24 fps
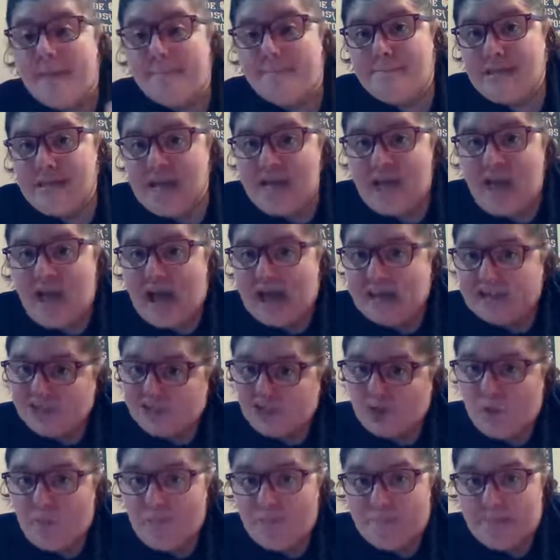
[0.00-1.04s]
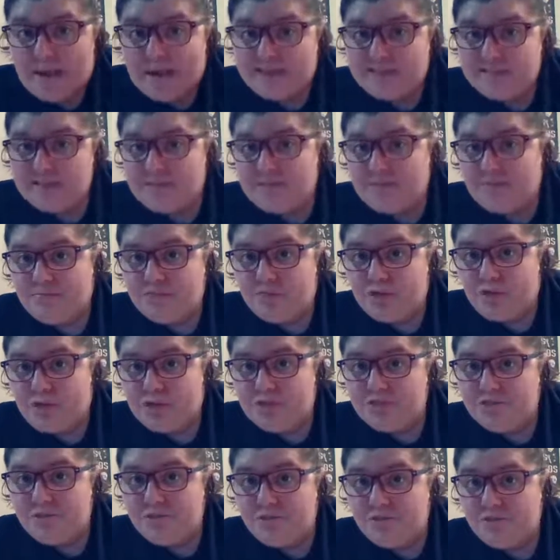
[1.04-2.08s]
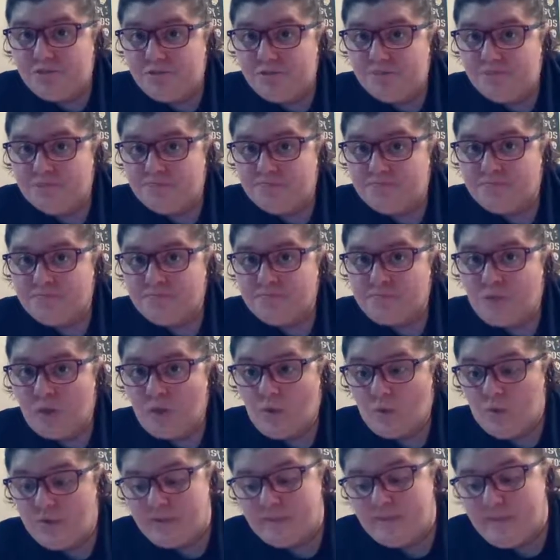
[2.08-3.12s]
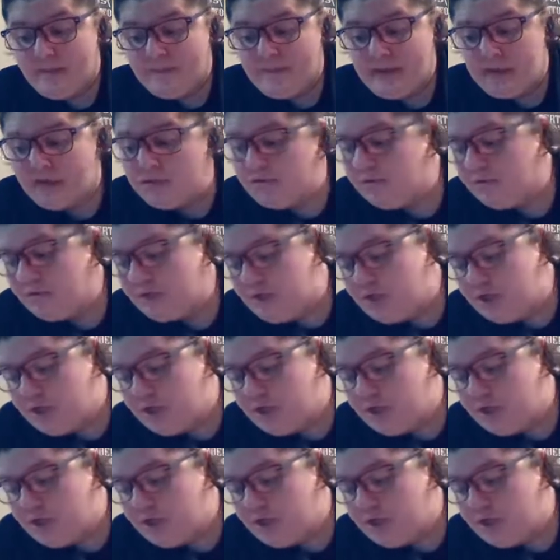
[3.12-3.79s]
Me, I don't mind some crunch with my meal,